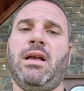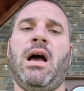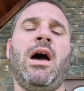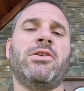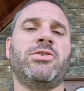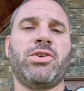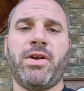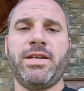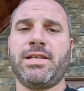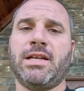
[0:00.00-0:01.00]
100
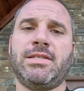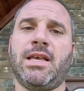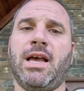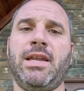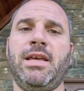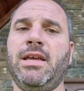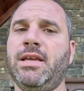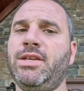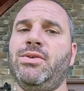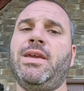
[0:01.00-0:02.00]
degrees outside,
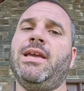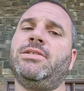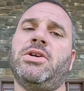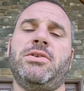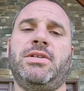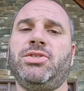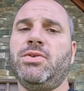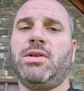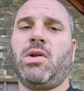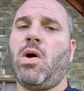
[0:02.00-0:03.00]
you can't turn this
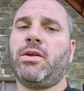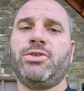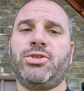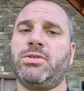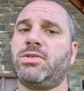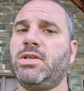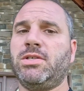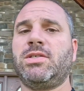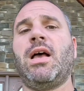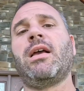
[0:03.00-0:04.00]
unit on because you're just going
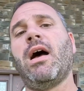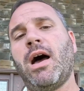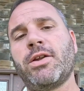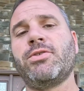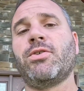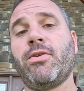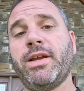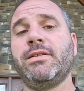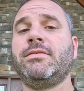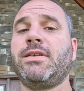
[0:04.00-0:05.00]
to suck
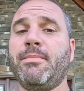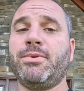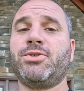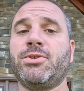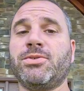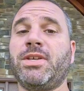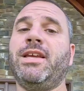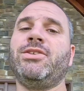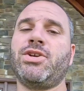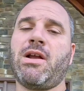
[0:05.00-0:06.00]
100-degree temperatures
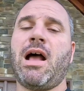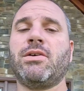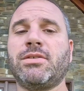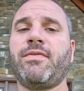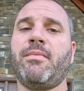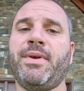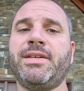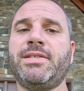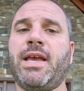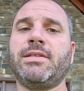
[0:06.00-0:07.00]
into your house, if that
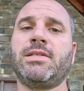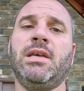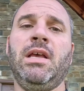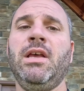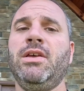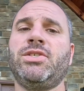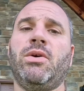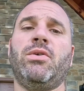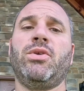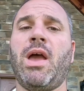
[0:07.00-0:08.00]
makes sense.
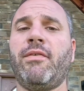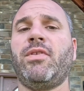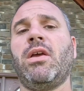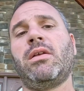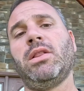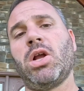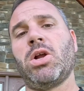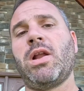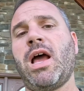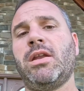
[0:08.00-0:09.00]
So you have to
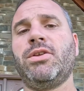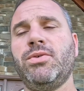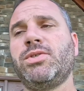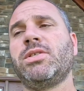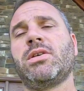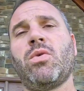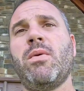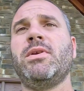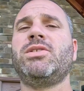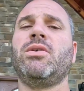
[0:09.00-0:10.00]
learn how to use this
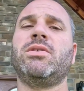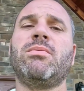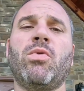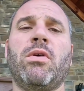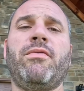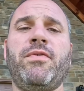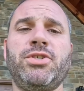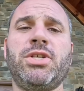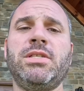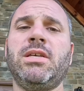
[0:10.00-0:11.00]
equipment so it's more
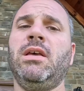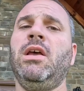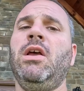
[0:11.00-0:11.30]
efficient.